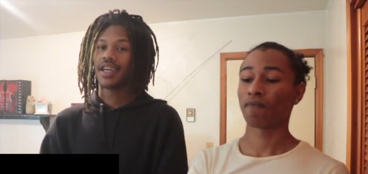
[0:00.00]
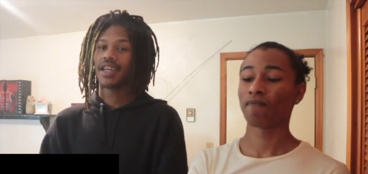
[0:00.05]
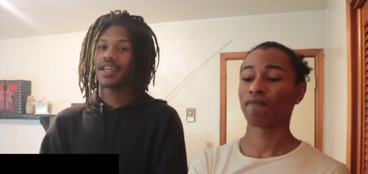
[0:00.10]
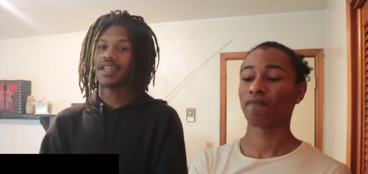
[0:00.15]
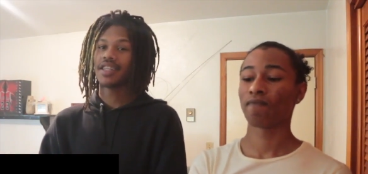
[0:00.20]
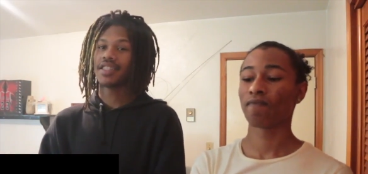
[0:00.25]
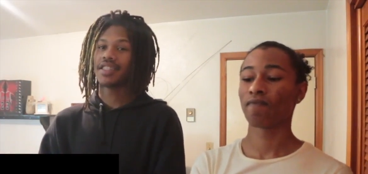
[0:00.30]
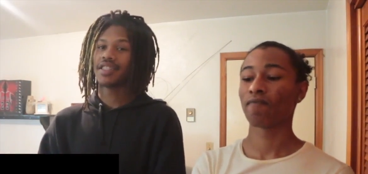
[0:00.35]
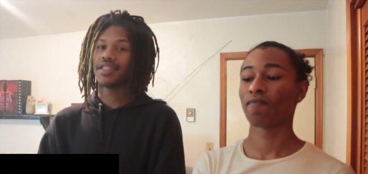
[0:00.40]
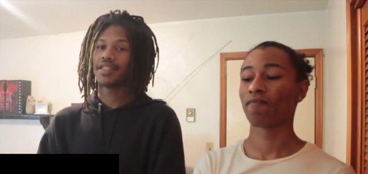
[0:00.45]

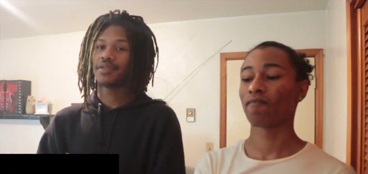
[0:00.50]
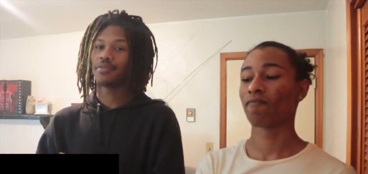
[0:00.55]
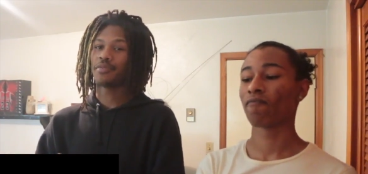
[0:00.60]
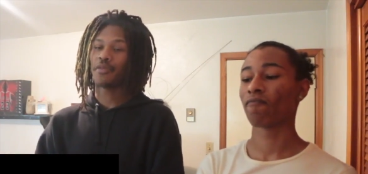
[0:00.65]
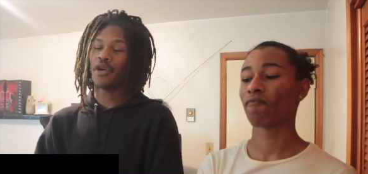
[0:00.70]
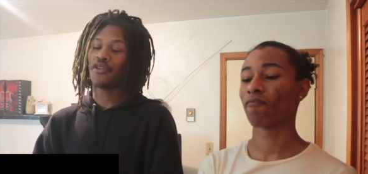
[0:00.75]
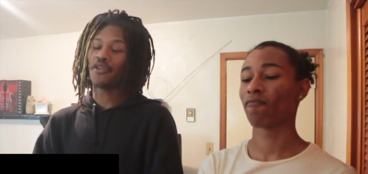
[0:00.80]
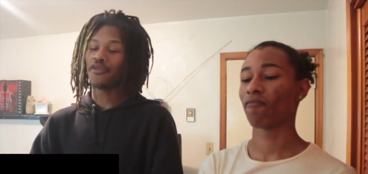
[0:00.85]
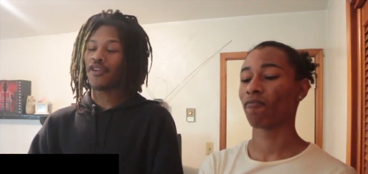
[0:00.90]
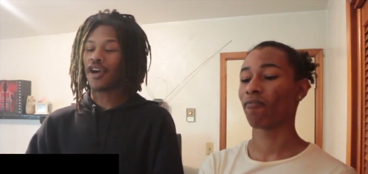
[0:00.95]
Speaker 1: cause
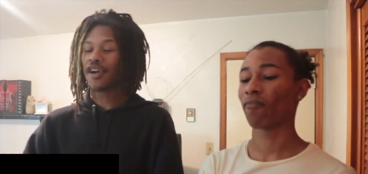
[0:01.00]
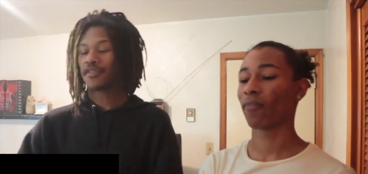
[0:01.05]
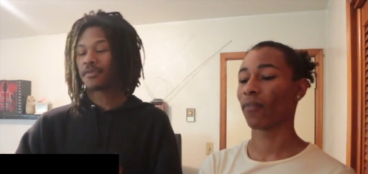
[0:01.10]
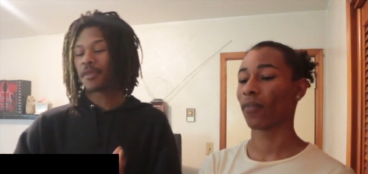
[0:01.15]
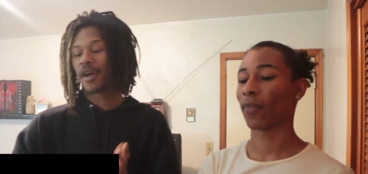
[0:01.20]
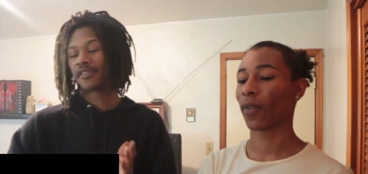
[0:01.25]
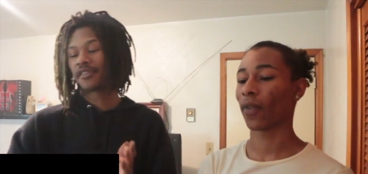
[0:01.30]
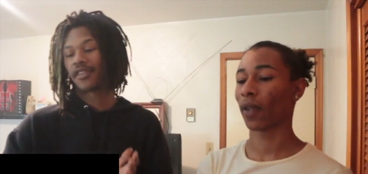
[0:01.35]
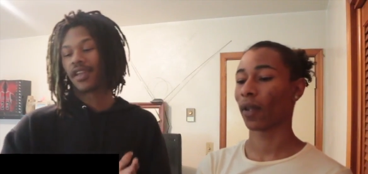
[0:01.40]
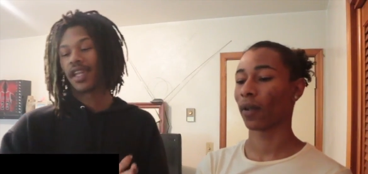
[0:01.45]
both of
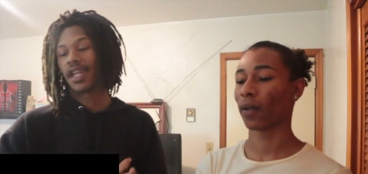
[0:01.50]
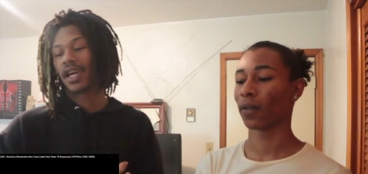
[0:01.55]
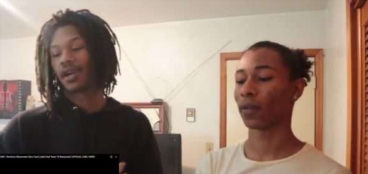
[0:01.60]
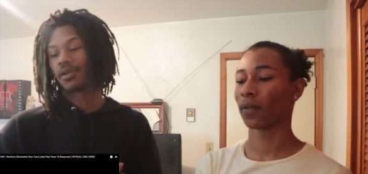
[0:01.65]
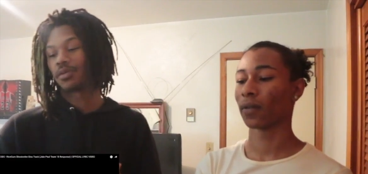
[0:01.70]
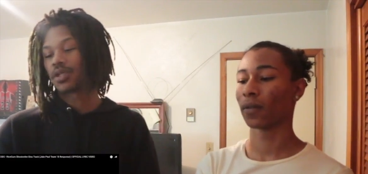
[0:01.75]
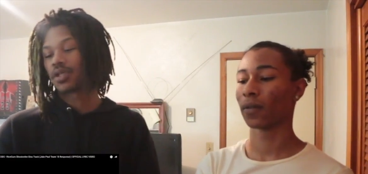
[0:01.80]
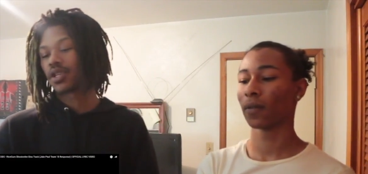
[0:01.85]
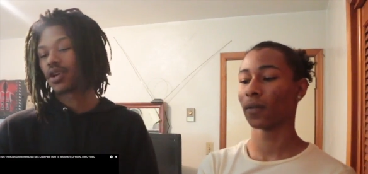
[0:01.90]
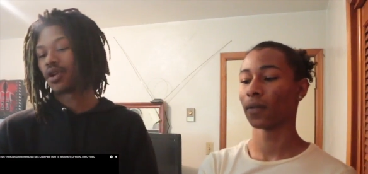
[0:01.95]
them I feel
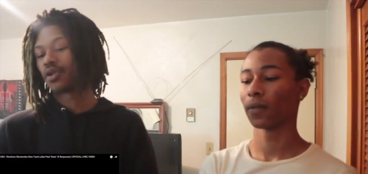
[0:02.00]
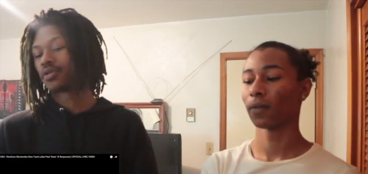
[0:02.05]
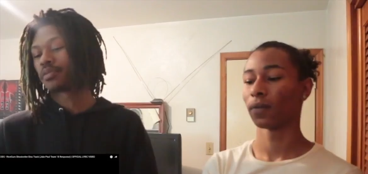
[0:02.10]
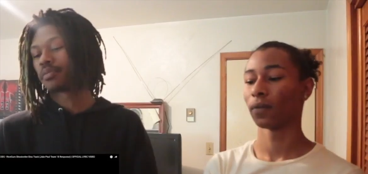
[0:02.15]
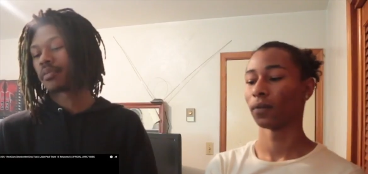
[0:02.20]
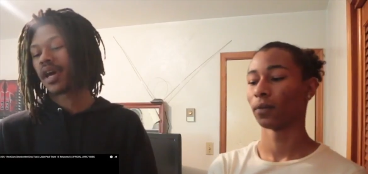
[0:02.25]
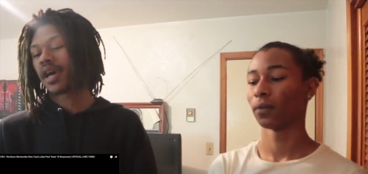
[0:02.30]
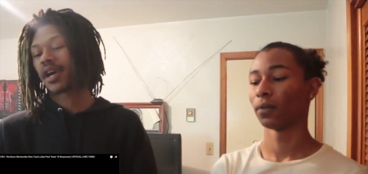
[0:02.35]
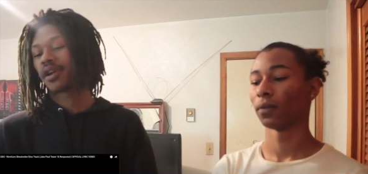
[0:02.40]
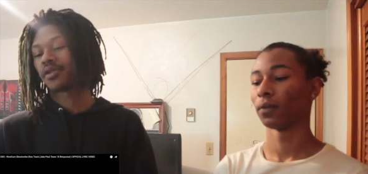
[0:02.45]
like was
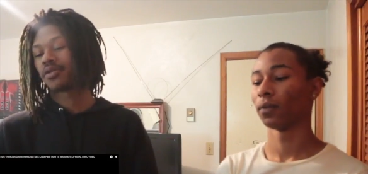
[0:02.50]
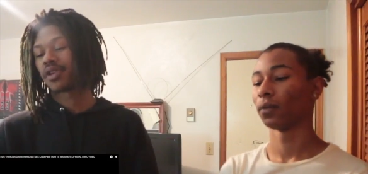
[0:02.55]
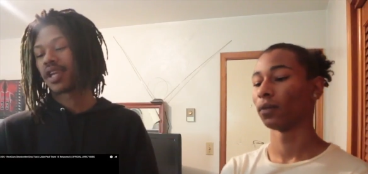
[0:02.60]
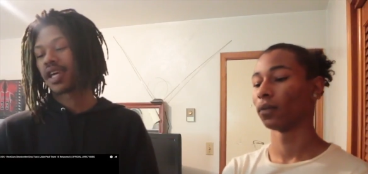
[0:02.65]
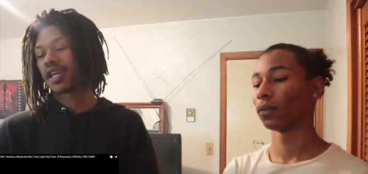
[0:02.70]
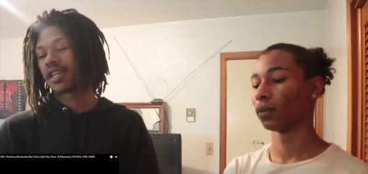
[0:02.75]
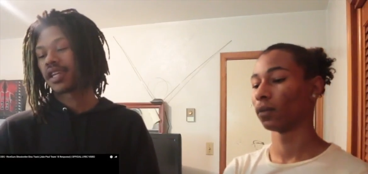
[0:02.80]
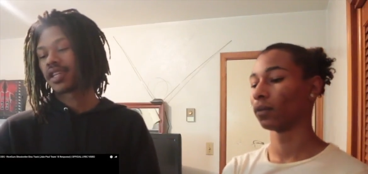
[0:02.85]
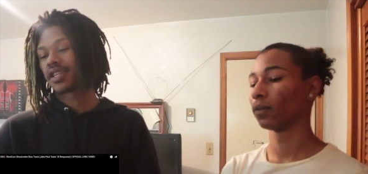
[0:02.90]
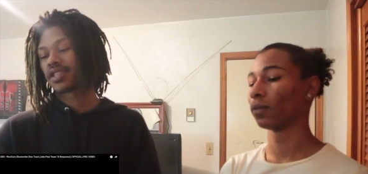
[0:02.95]
holding back on
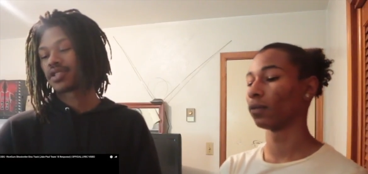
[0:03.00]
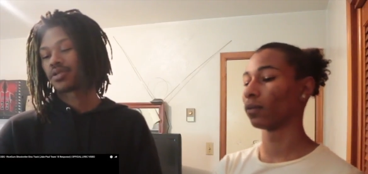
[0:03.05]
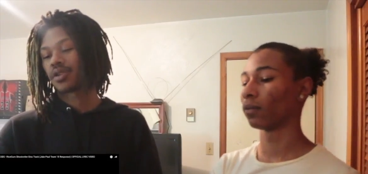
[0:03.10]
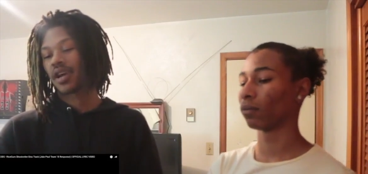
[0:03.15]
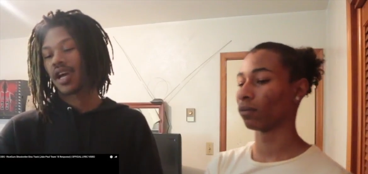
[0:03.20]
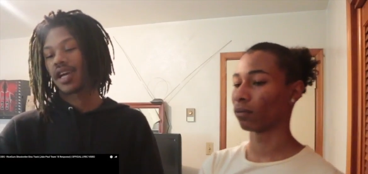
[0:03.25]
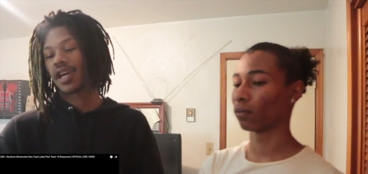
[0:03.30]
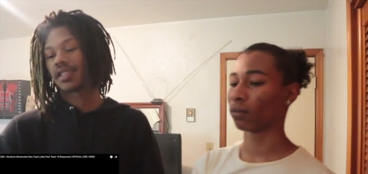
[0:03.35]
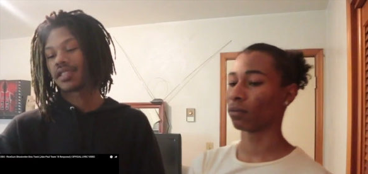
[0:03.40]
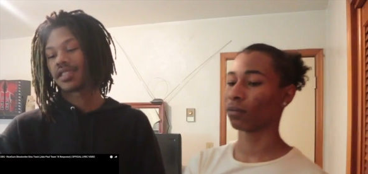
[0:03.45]
their diss
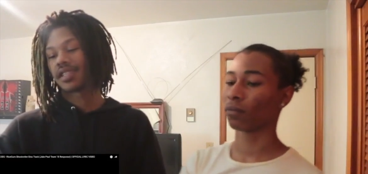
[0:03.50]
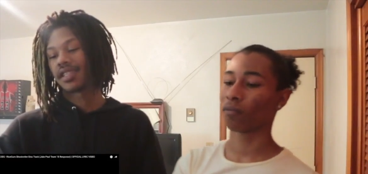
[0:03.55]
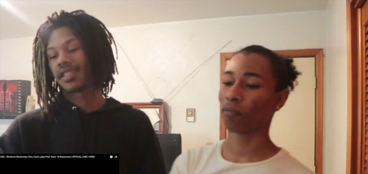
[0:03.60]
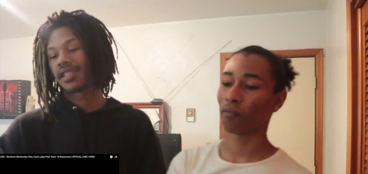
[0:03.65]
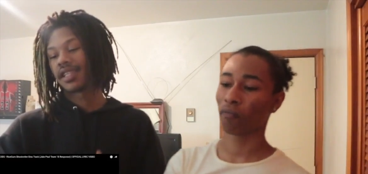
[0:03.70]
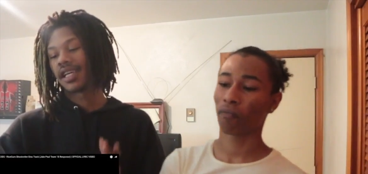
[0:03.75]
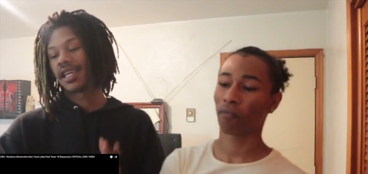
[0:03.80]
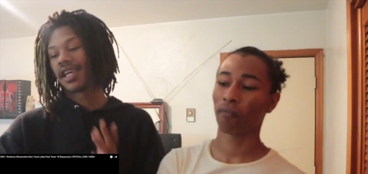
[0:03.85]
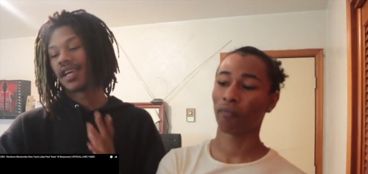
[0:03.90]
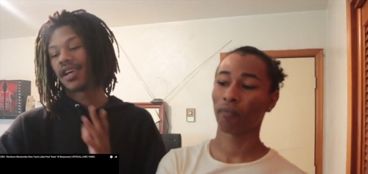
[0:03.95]
tracks
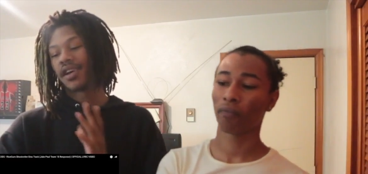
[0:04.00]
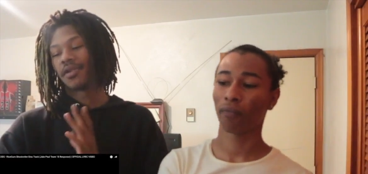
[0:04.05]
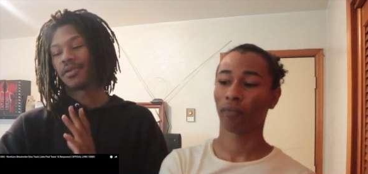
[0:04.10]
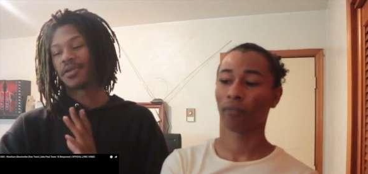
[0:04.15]
and